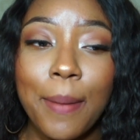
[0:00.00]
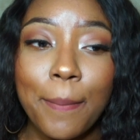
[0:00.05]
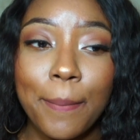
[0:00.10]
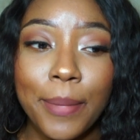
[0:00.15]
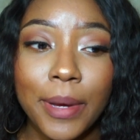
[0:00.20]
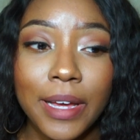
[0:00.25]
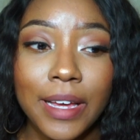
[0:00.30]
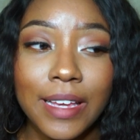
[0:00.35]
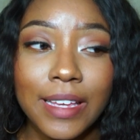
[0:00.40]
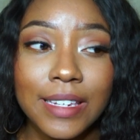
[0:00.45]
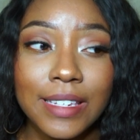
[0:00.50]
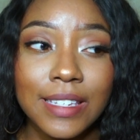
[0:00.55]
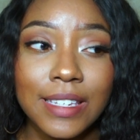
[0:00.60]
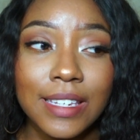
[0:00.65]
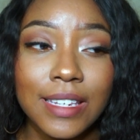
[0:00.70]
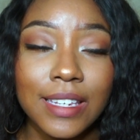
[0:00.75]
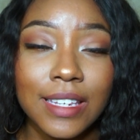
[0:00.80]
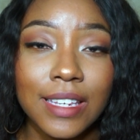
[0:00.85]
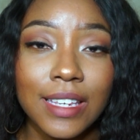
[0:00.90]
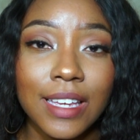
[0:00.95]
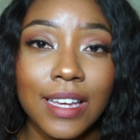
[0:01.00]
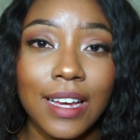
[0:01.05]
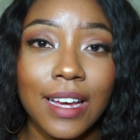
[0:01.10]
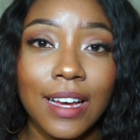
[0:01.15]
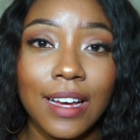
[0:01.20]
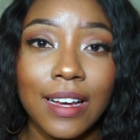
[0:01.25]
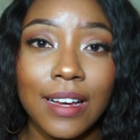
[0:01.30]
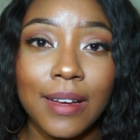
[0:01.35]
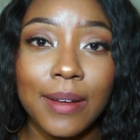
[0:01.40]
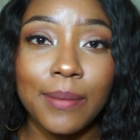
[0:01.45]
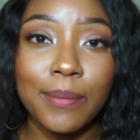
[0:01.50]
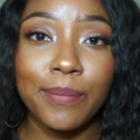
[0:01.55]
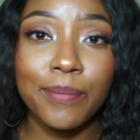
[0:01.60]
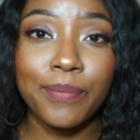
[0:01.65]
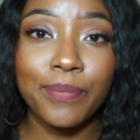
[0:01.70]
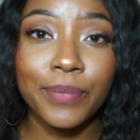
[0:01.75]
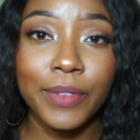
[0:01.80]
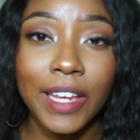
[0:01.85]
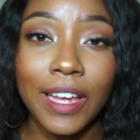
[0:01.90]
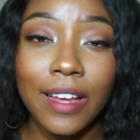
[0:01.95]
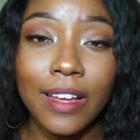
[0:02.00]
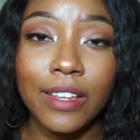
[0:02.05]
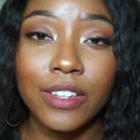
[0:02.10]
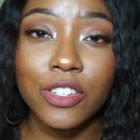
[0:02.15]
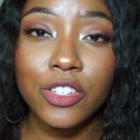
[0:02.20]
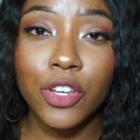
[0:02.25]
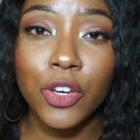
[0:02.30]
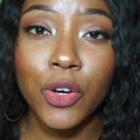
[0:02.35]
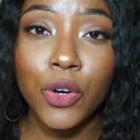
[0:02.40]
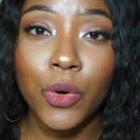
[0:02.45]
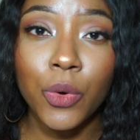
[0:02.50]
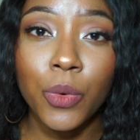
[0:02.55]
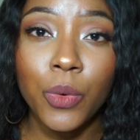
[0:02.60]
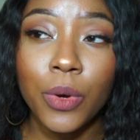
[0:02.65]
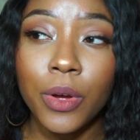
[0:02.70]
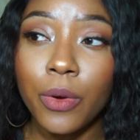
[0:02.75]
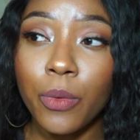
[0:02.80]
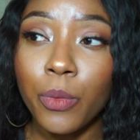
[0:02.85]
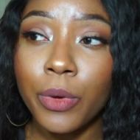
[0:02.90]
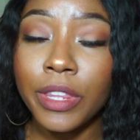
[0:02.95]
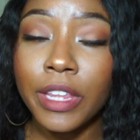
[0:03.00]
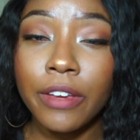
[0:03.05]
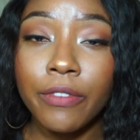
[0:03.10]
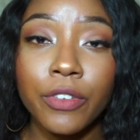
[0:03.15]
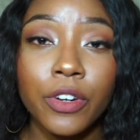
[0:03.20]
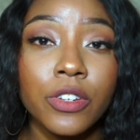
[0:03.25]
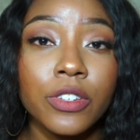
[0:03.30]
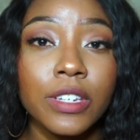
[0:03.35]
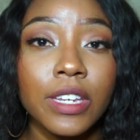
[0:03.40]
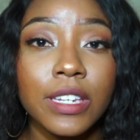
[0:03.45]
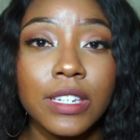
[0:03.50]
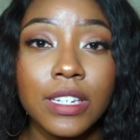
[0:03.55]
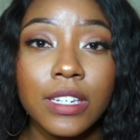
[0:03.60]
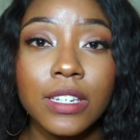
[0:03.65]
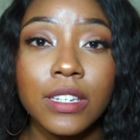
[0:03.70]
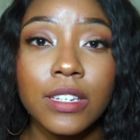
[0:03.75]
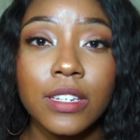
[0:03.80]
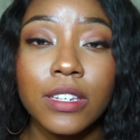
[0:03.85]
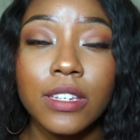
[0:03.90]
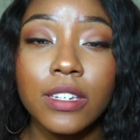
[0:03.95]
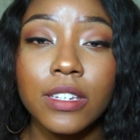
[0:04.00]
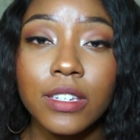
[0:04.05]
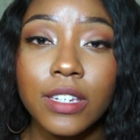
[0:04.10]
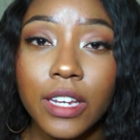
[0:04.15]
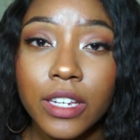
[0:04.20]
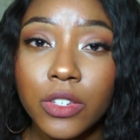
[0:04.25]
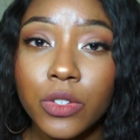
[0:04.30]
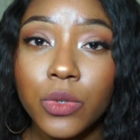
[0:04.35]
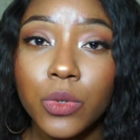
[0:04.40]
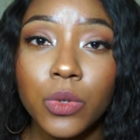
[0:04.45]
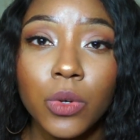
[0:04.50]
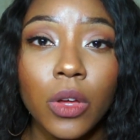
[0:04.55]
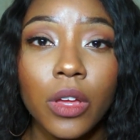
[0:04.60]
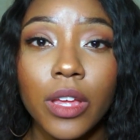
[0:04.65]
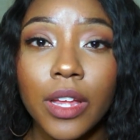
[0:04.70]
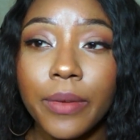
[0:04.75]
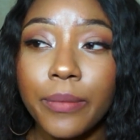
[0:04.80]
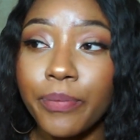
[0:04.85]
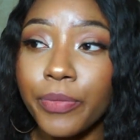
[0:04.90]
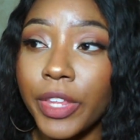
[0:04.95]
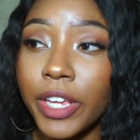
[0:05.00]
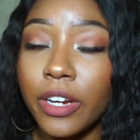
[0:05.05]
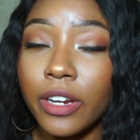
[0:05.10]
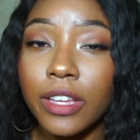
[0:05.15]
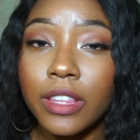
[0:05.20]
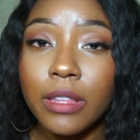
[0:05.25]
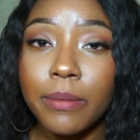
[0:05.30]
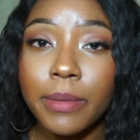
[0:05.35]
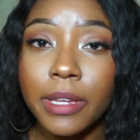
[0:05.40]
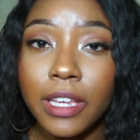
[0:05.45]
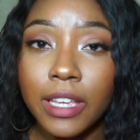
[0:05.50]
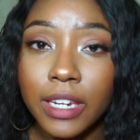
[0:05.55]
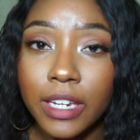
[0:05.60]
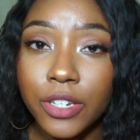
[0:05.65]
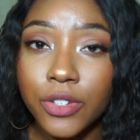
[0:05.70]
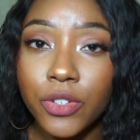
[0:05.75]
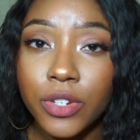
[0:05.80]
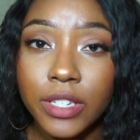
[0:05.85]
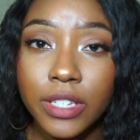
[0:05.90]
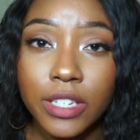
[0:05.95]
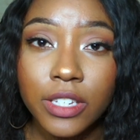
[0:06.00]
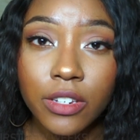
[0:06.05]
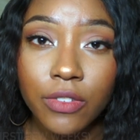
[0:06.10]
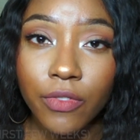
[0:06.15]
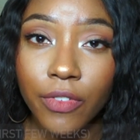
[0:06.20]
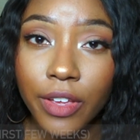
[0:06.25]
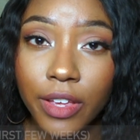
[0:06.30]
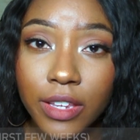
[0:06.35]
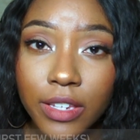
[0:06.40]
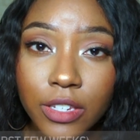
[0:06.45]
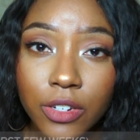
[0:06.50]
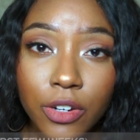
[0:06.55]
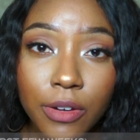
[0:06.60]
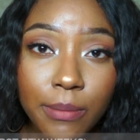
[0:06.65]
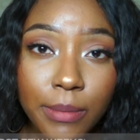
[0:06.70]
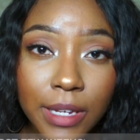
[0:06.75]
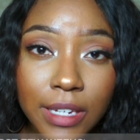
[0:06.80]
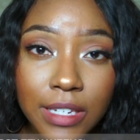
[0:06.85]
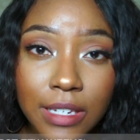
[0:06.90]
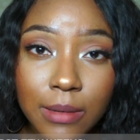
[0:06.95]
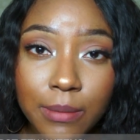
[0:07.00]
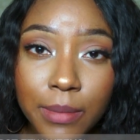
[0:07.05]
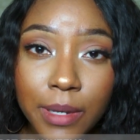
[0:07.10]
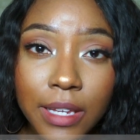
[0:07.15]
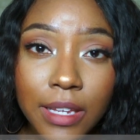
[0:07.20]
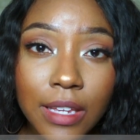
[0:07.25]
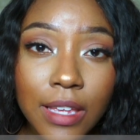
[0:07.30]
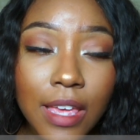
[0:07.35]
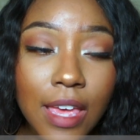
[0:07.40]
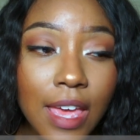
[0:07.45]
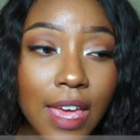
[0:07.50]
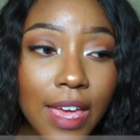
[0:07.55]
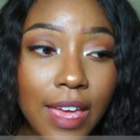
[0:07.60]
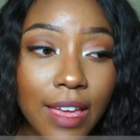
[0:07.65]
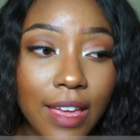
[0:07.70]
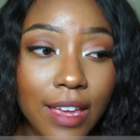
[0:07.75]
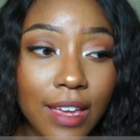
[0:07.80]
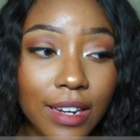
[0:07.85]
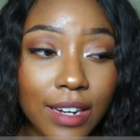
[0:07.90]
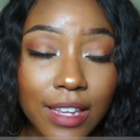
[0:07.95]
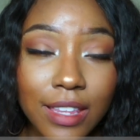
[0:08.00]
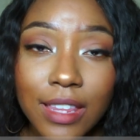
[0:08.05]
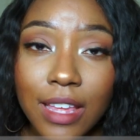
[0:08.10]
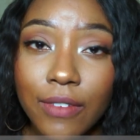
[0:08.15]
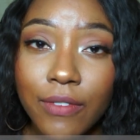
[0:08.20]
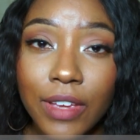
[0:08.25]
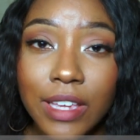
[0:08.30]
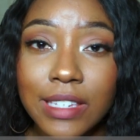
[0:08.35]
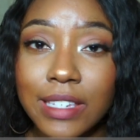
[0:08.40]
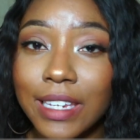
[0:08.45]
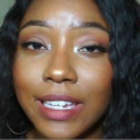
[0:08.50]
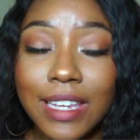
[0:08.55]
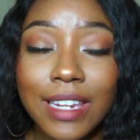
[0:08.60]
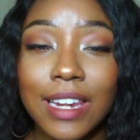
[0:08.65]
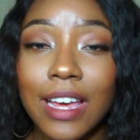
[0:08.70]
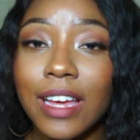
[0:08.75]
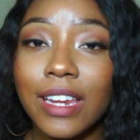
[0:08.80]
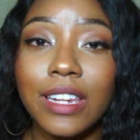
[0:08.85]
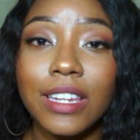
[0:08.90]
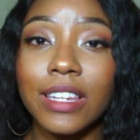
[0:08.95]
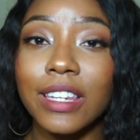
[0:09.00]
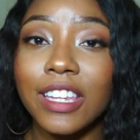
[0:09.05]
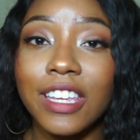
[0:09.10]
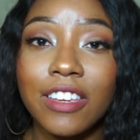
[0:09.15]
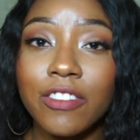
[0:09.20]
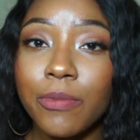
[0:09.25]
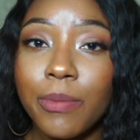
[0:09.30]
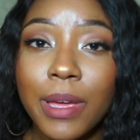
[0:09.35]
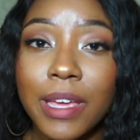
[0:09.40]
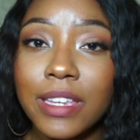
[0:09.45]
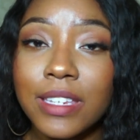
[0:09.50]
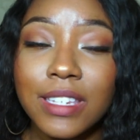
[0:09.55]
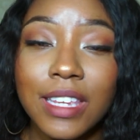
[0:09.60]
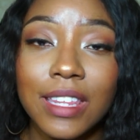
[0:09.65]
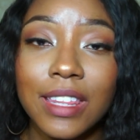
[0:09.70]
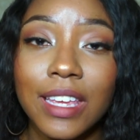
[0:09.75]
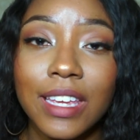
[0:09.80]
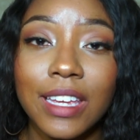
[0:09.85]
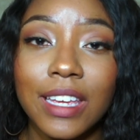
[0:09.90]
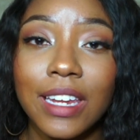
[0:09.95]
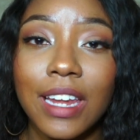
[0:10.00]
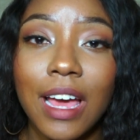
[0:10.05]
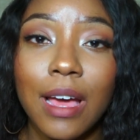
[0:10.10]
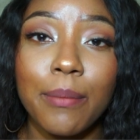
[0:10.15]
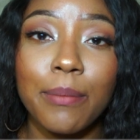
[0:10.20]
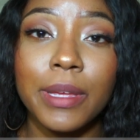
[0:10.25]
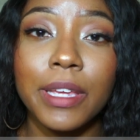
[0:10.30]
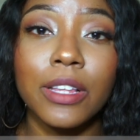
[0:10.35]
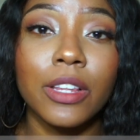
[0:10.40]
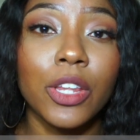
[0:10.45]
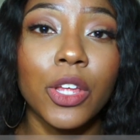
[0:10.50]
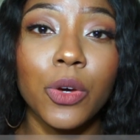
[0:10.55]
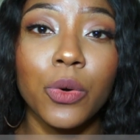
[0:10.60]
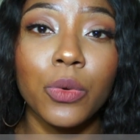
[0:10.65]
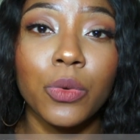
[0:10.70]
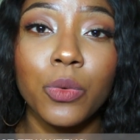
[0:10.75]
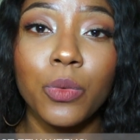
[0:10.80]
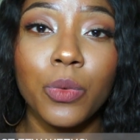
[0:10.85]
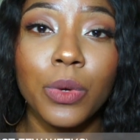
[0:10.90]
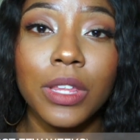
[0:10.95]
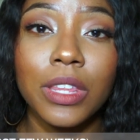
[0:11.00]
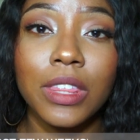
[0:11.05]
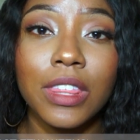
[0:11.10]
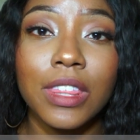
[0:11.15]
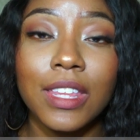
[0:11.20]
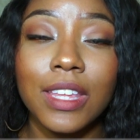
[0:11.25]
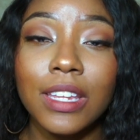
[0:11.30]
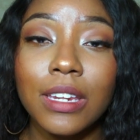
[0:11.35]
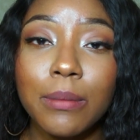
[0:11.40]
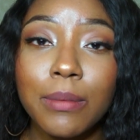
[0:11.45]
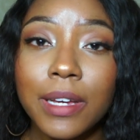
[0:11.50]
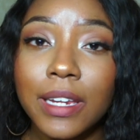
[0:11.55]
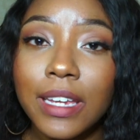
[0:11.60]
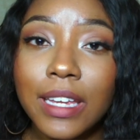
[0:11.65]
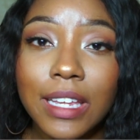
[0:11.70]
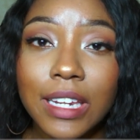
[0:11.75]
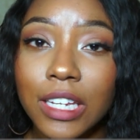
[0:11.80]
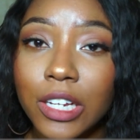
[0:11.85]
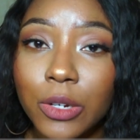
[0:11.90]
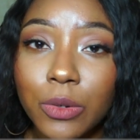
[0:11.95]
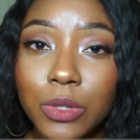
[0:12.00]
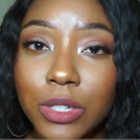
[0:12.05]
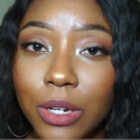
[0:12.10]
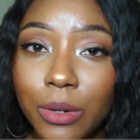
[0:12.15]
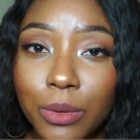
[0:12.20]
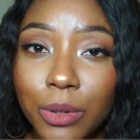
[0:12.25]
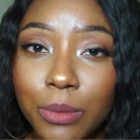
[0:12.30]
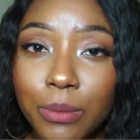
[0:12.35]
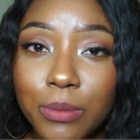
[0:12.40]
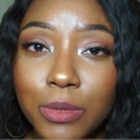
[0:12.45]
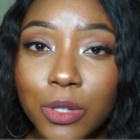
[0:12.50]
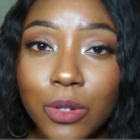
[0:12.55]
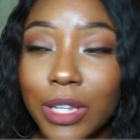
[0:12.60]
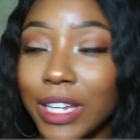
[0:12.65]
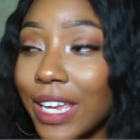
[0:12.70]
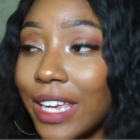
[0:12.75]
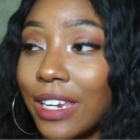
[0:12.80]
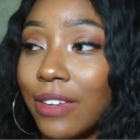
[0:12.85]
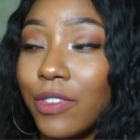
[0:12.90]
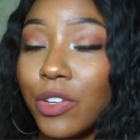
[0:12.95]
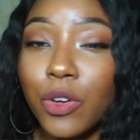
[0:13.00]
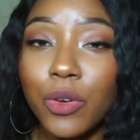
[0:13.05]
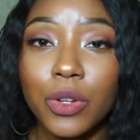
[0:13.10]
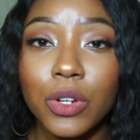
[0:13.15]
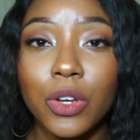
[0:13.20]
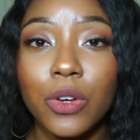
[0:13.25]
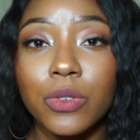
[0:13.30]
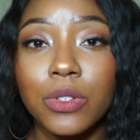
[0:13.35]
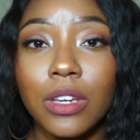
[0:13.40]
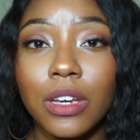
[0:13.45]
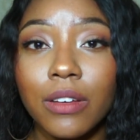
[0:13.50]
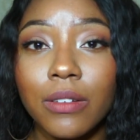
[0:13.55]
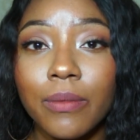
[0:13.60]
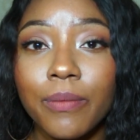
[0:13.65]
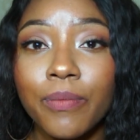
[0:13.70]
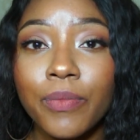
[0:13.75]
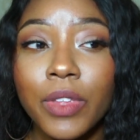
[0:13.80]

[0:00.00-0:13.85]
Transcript: But yeah, so when they first get to tech school, they're in the beginning transition phase. They're in BTP, and in that phase they cannot leave base and they cannot be alone with anybody in a hotel room, so they can't even go in a hotel.